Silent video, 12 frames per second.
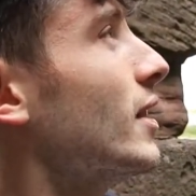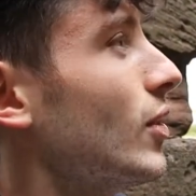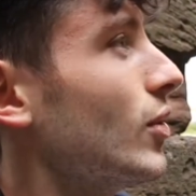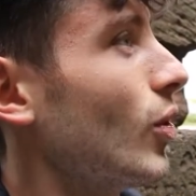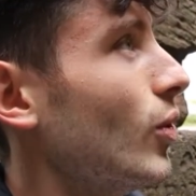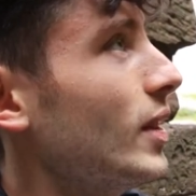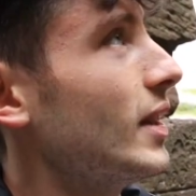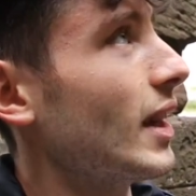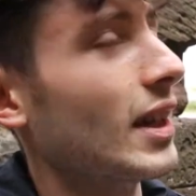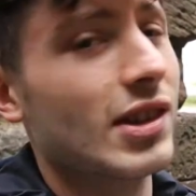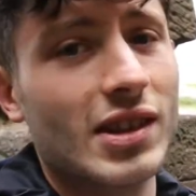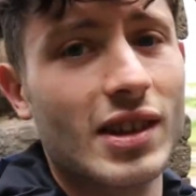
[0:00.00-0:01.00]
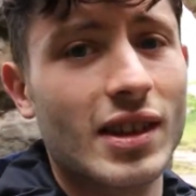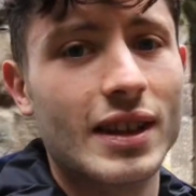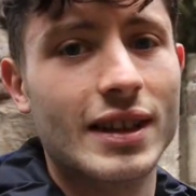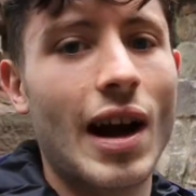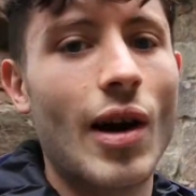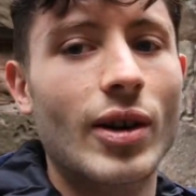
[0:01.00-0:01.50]
There's only this and the
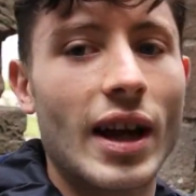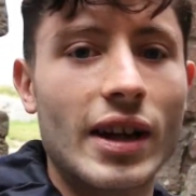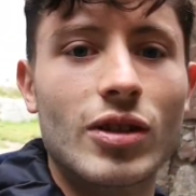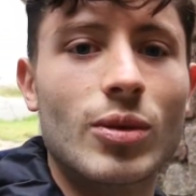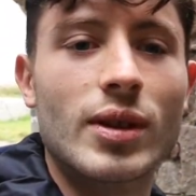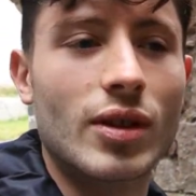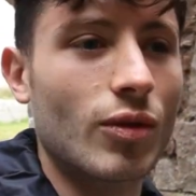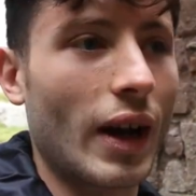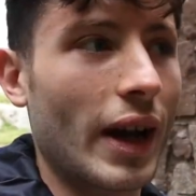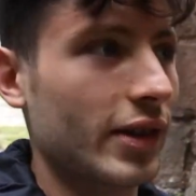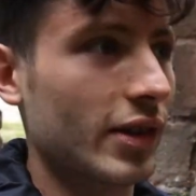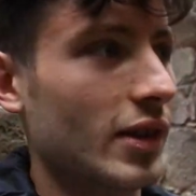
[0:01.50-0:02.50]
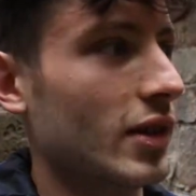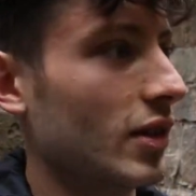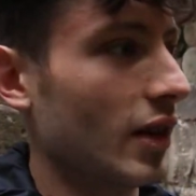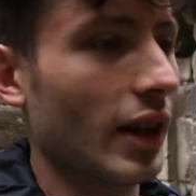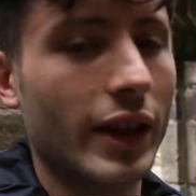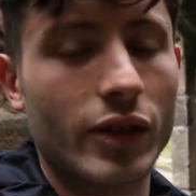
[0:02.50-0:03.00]
tower next to it. The rest is
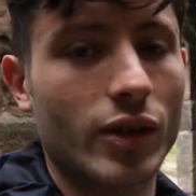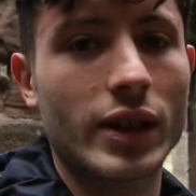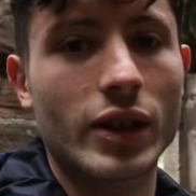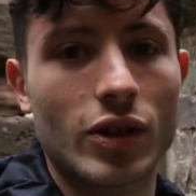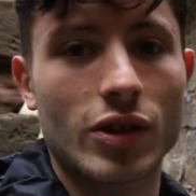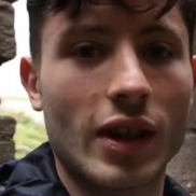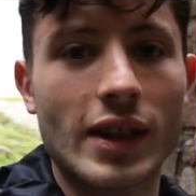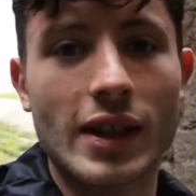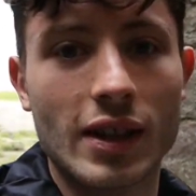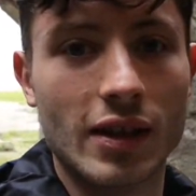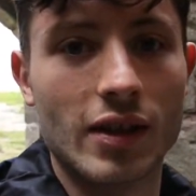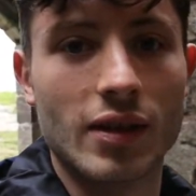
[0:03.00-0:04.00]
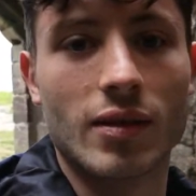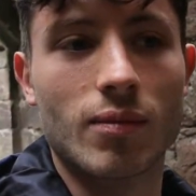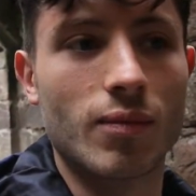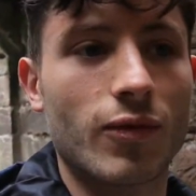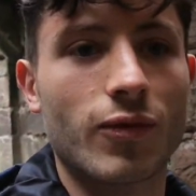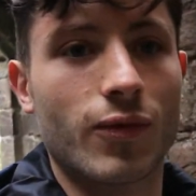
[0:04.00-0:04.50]
literally just like
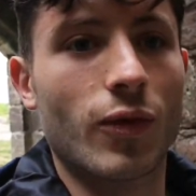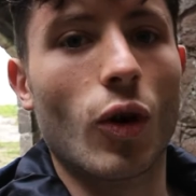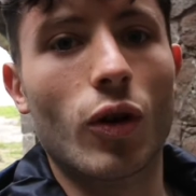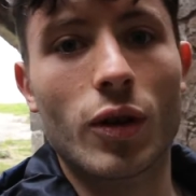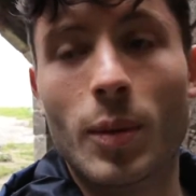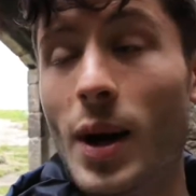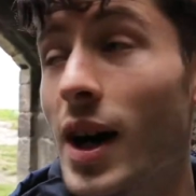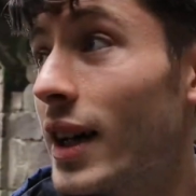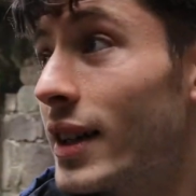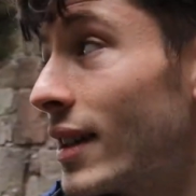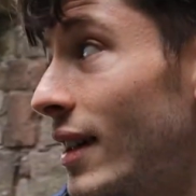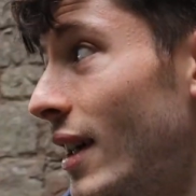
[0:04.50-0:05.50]
falling apart.